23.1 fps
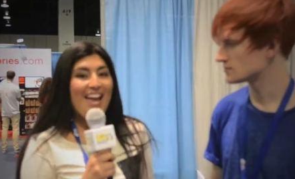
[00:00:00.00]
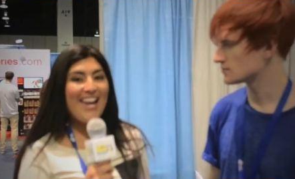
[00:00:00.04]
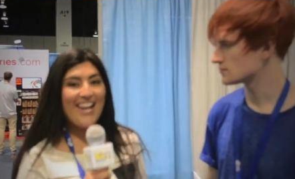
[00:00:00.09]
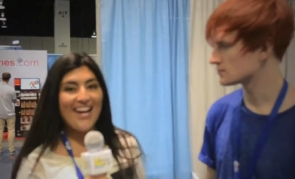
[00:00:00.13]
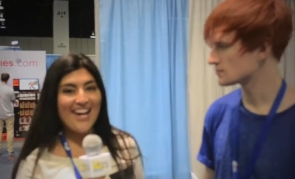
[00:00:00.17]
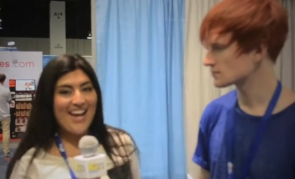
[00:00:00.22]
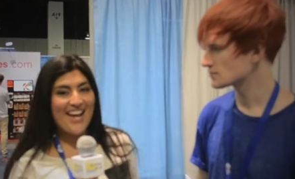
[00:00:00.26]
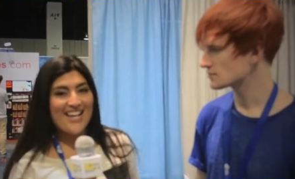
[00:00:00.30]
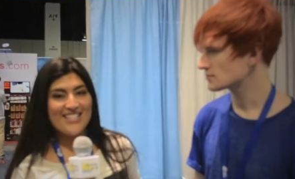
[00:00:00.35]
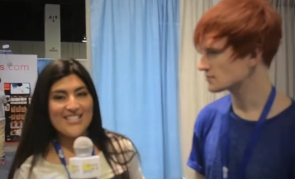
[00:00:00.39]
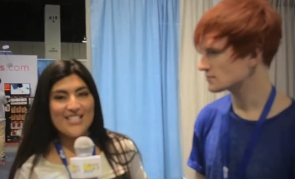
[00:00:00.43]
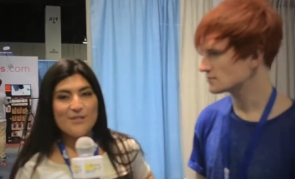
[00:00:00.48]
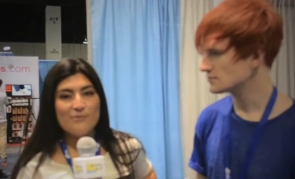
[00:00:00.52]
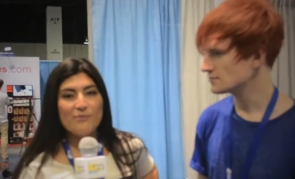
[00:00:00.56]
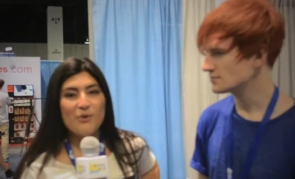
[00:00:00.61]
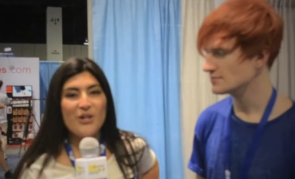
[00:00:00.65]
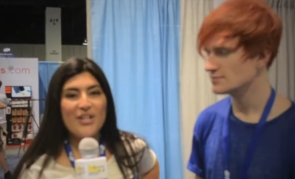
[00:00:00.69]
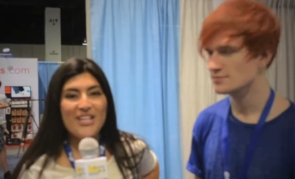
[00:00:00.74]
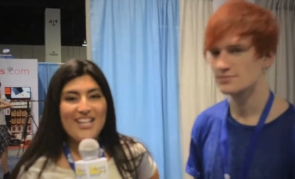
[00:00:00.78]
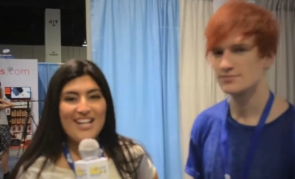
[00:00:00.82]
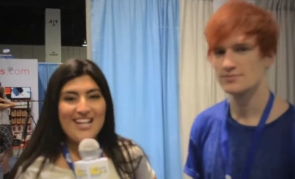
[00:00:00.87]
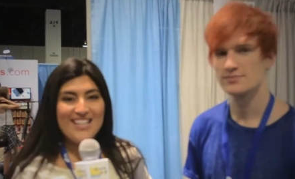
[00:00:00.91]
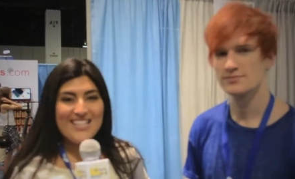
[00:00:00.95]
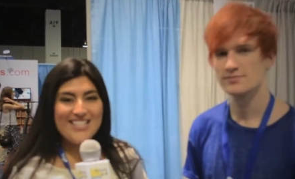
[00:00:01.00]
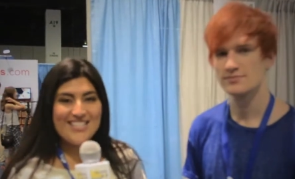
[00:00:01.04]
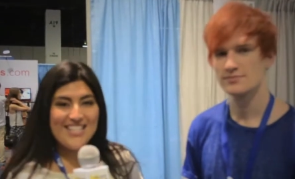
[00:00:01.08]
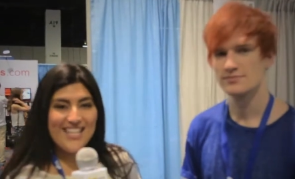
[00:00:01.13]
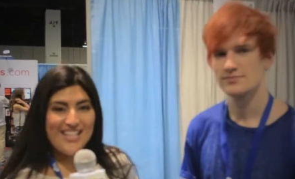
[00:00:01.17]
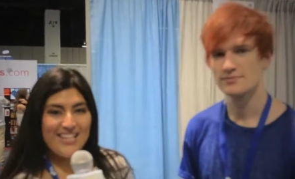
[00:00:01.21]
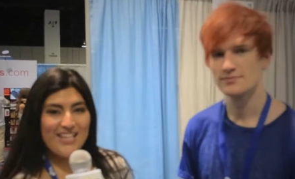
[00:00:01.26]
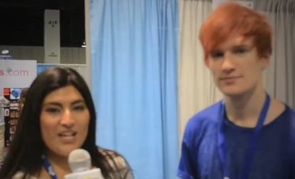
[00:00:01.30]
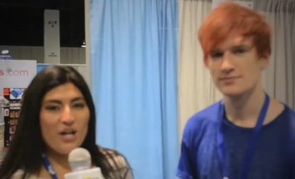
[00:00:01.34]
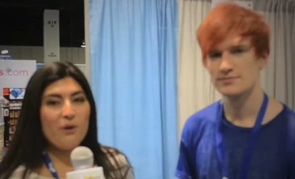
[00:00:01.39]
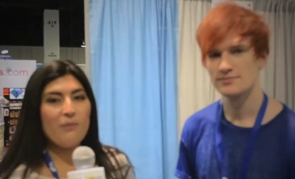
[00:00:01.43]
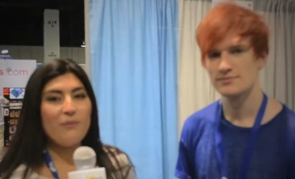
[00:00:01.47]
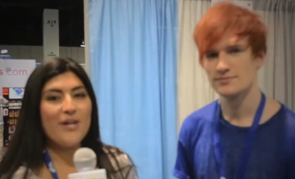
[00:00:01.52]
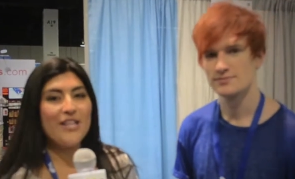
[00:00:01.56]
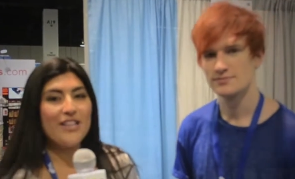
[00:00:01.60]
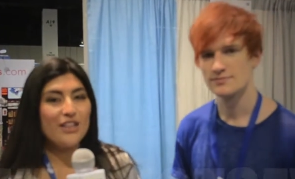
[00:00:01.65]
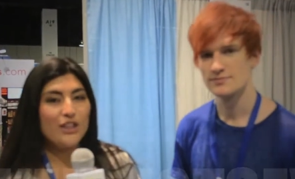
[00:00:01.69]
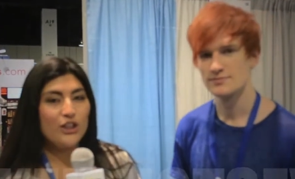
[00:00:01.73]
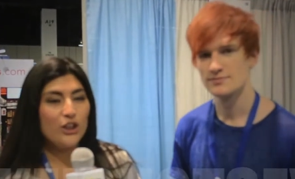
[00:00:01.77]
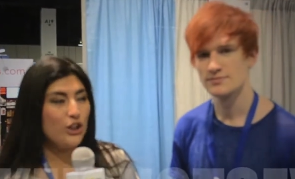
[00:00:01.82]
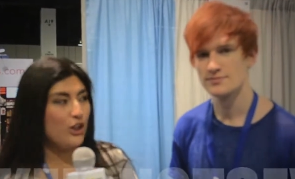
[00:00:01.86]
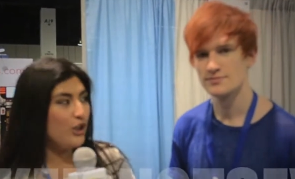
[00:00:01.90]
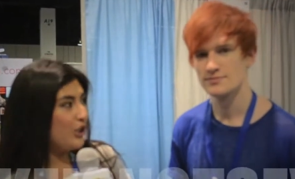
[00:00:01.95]
Speaker 1: Hey guys, it's Monica Lizeth here
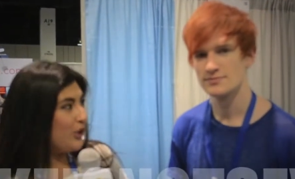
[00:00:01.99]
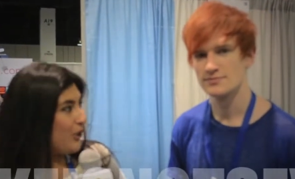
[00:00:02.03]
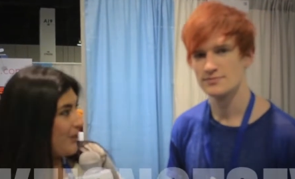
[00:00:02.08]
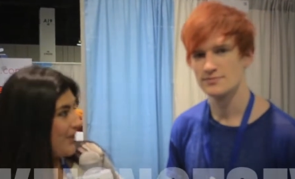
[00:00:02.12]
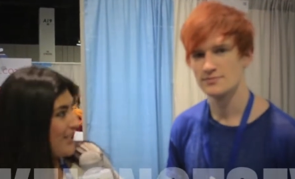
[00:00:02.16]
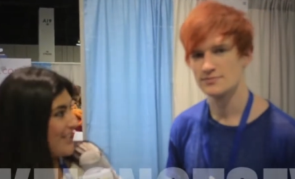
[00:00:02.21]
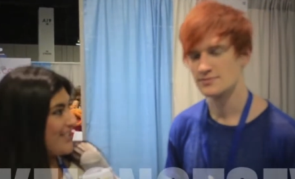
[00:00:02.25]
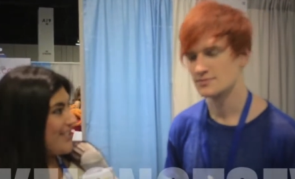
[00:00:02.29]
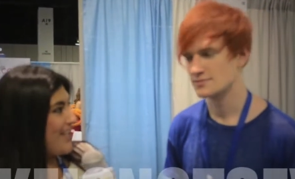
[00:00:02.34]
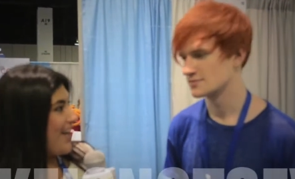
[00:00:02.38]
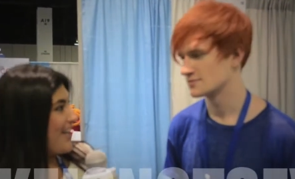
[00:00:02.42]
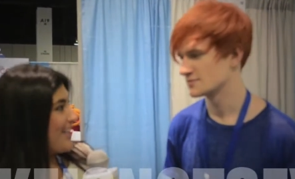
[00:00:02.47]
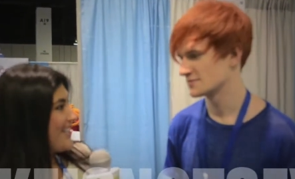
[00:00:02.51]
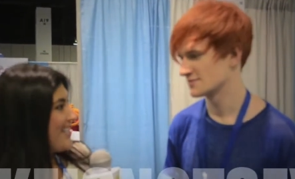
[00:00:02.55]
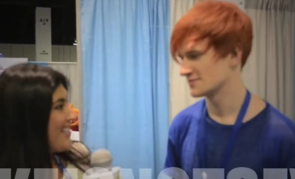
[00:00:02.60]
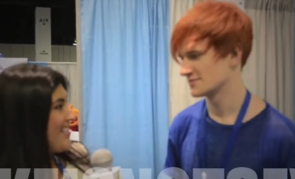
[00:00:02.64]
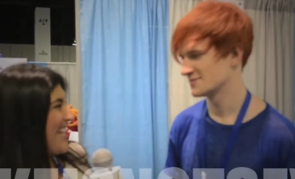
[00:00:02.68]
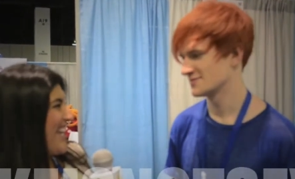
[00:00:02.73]
with Luke is Not